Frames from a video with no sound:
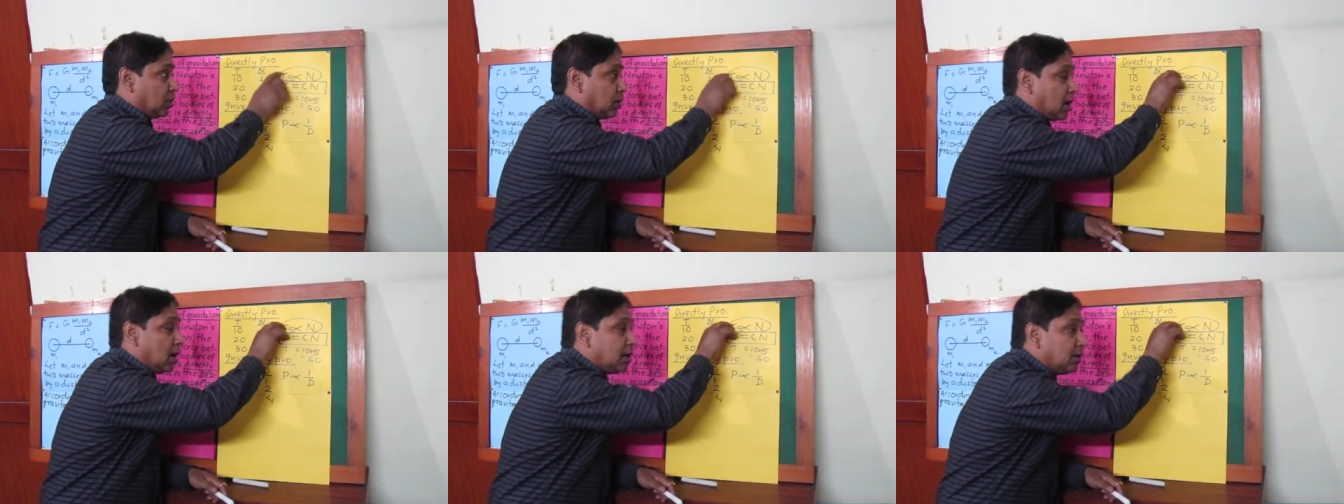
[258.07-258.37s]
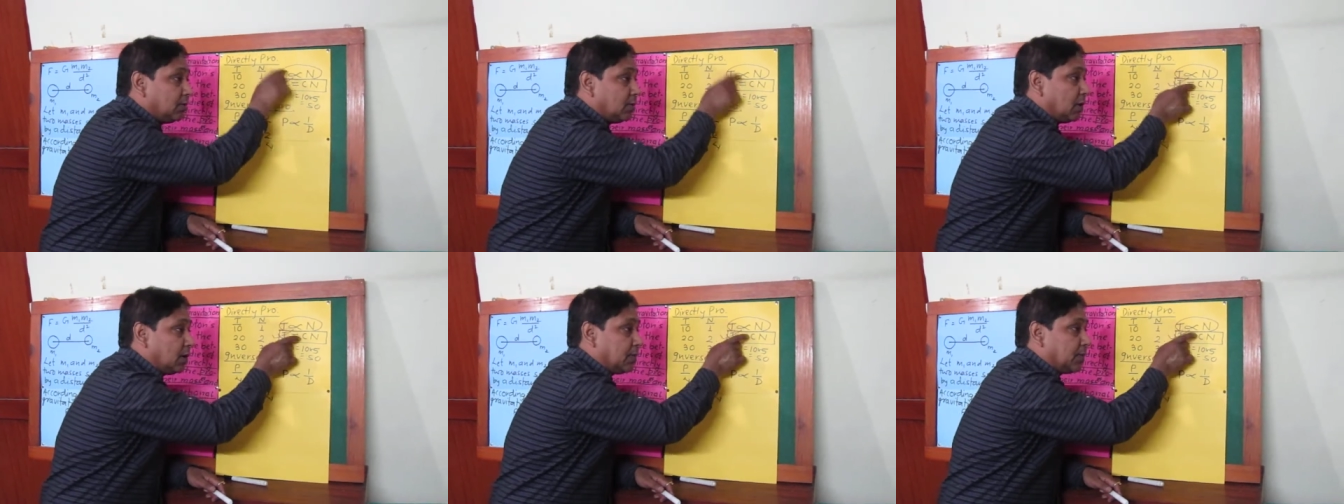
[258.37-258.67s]

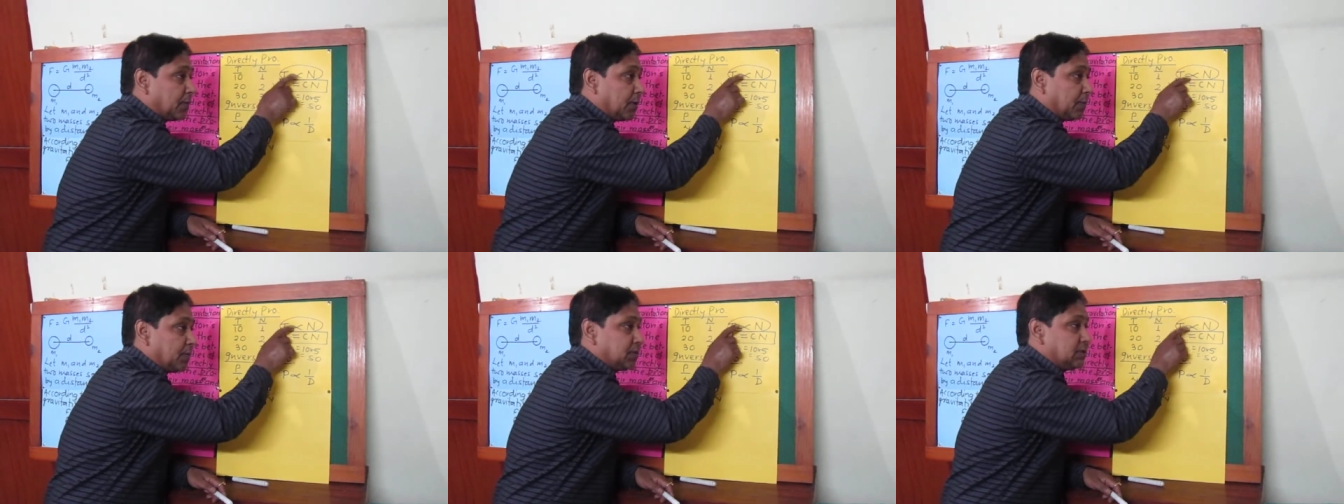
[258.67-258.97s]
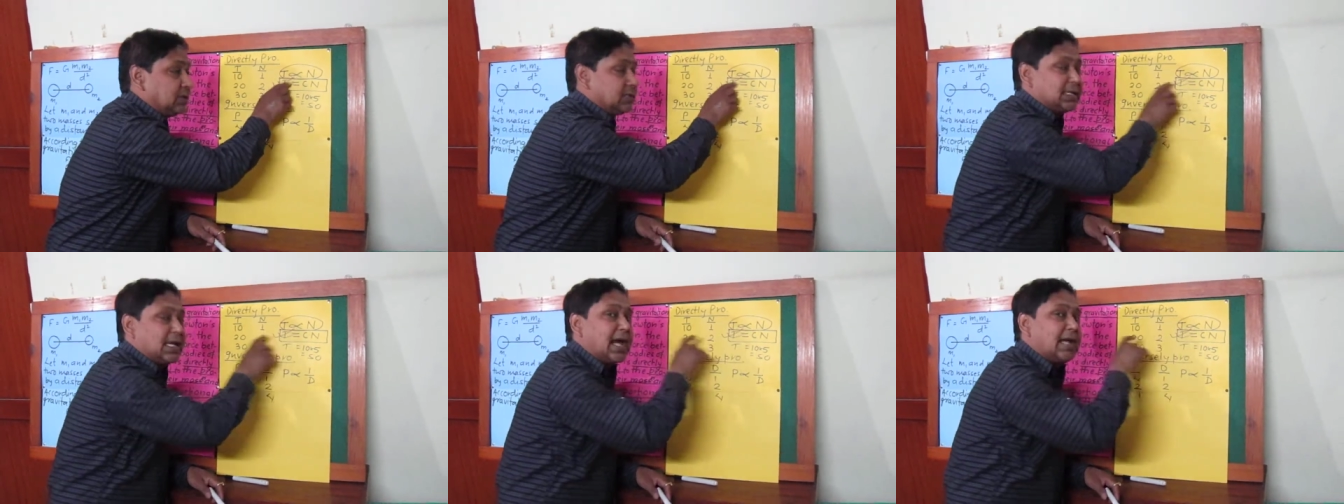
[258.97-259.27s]
convert
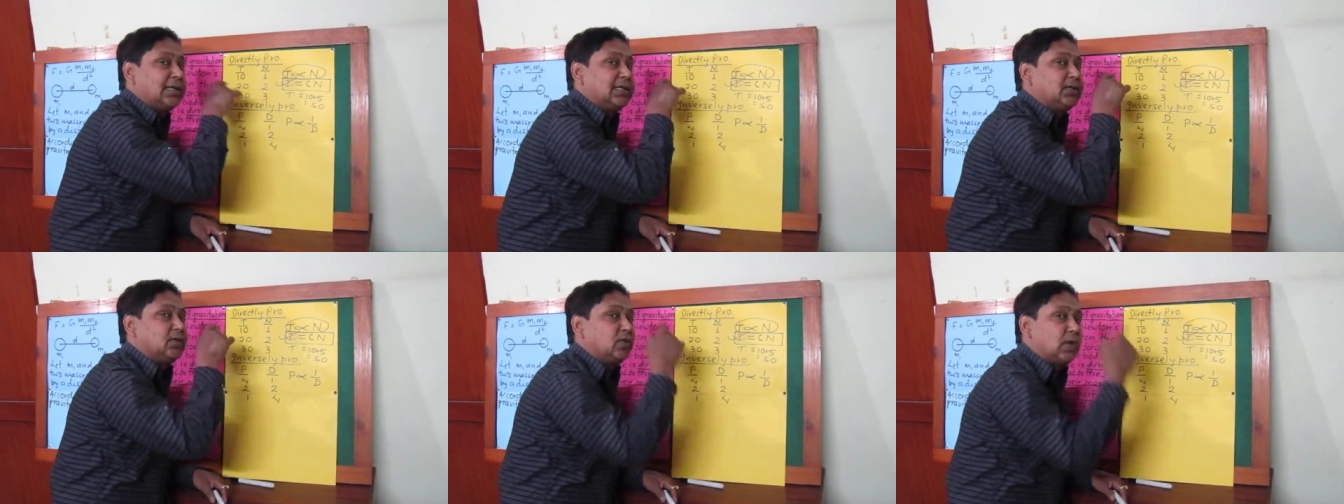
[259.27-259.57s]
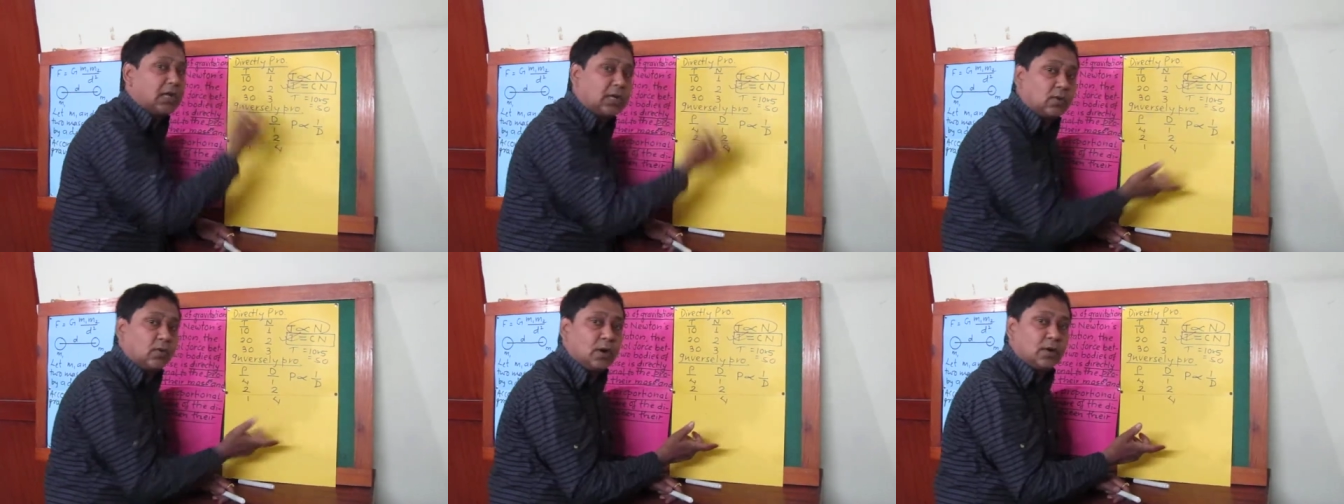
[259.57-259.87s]
proportional sign into
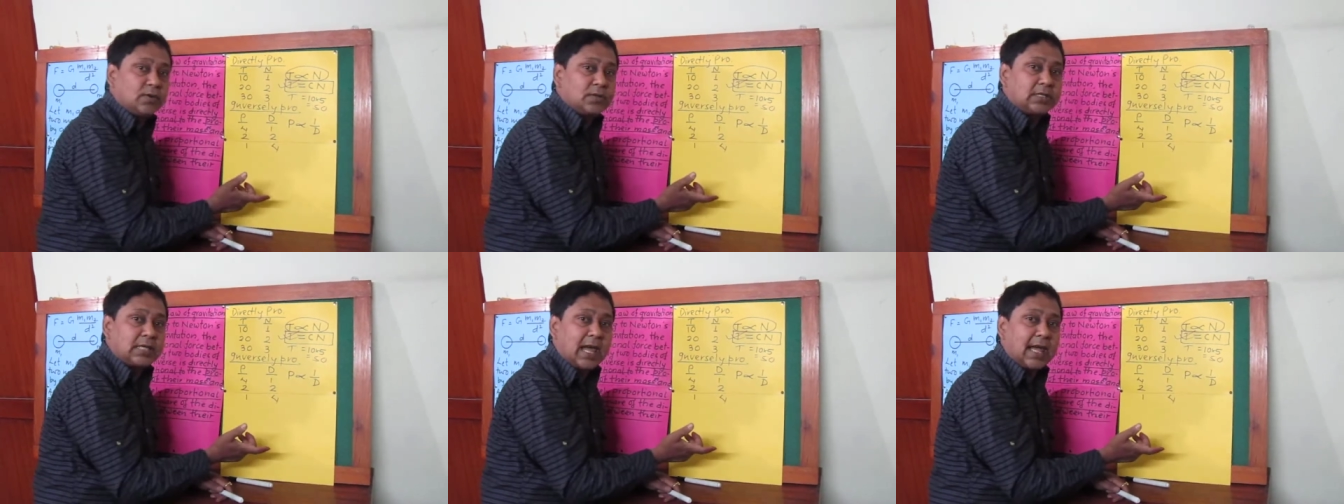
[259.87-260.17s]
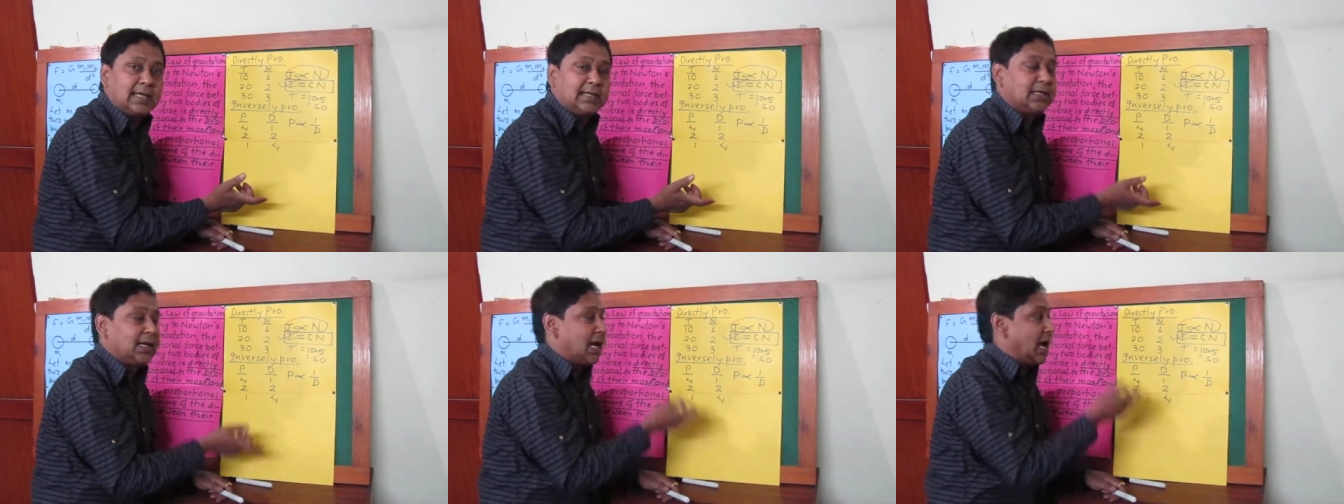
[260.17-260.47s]
equal to
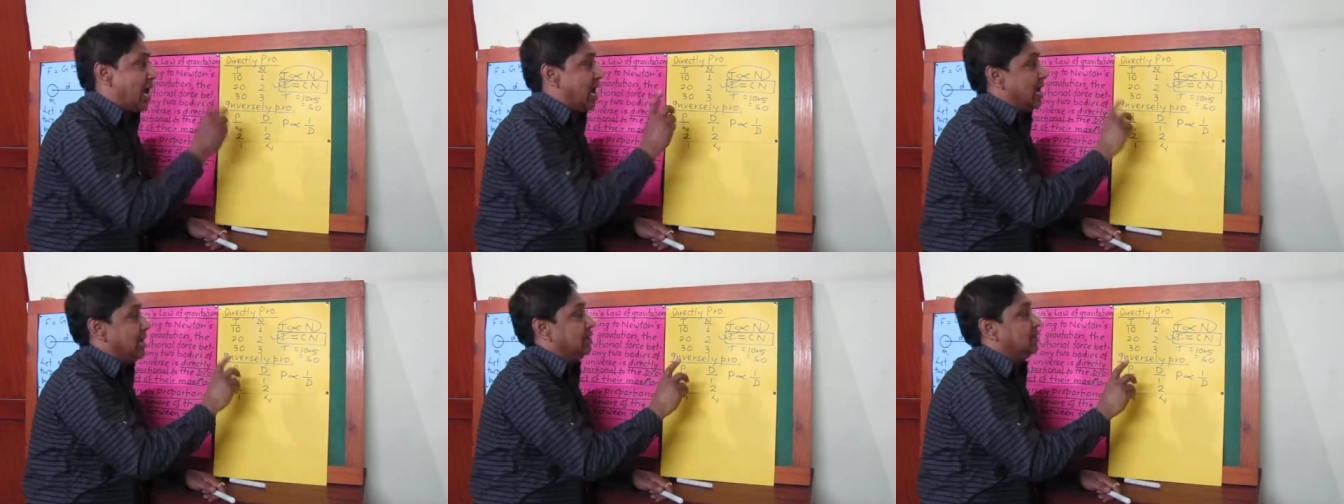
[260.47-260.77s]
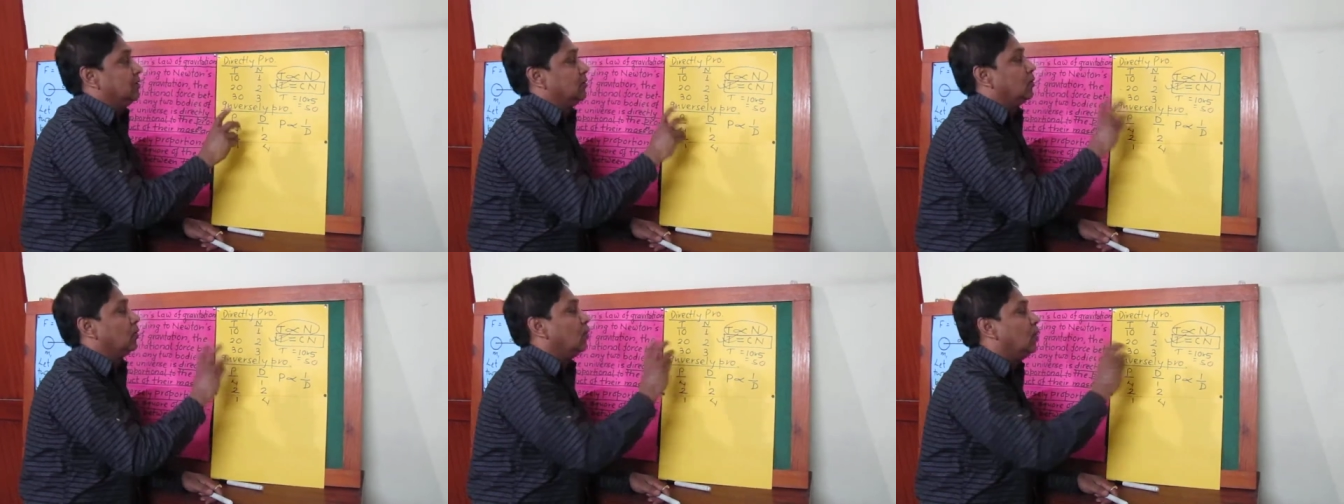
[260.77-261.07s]
sign and
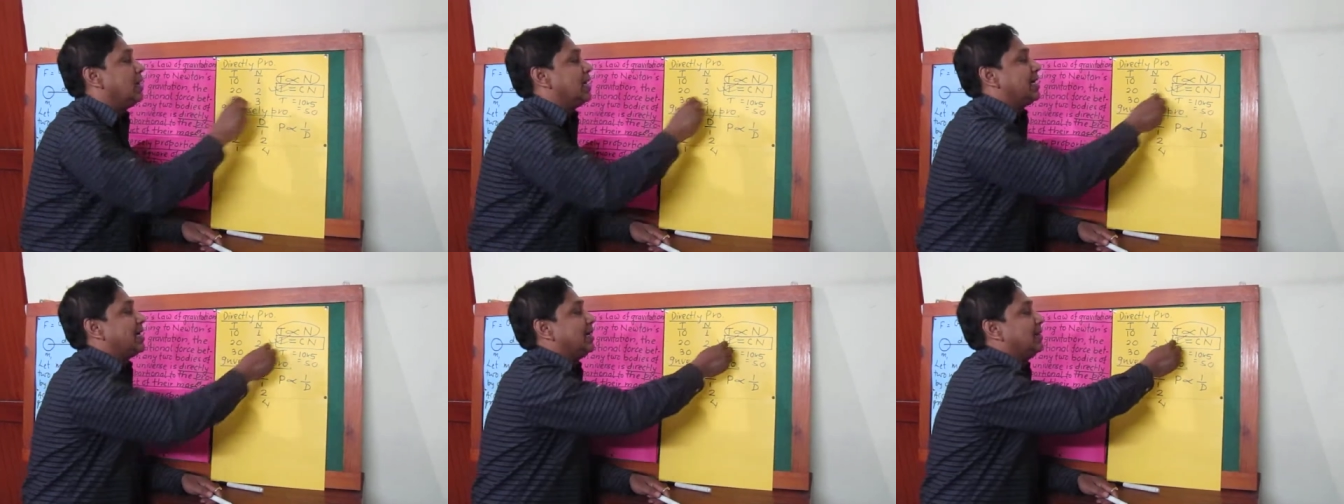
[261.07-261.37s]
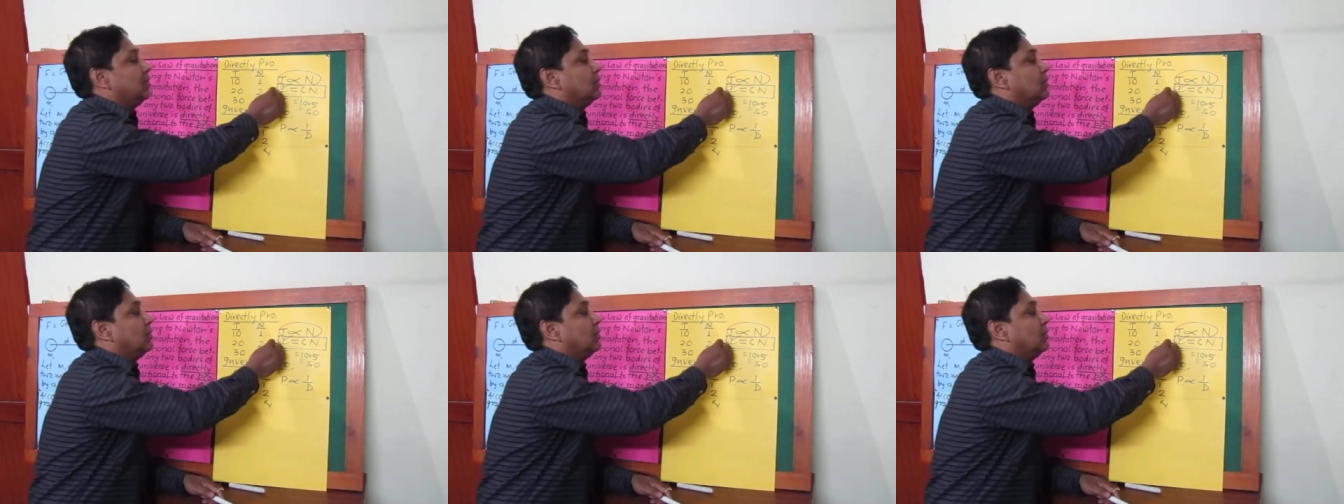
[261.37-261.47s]
we